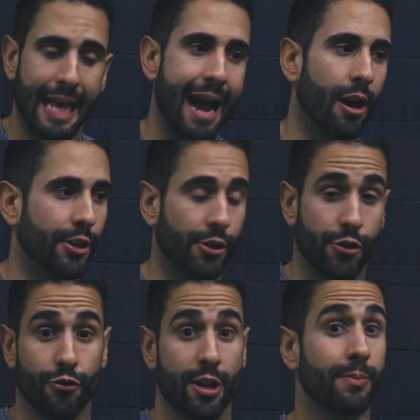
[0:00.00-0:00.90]
that are your
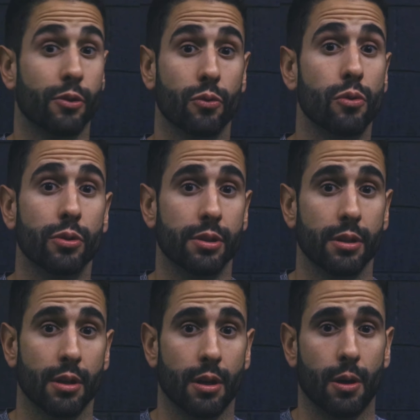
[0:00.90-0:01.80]
dream schools,
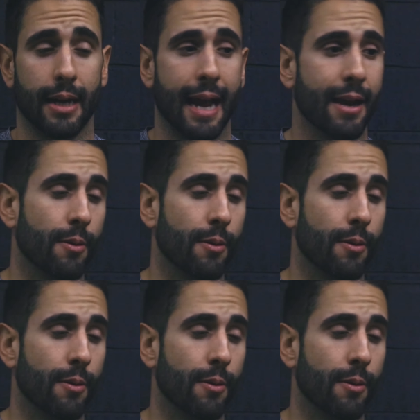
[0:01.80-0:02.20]
okay?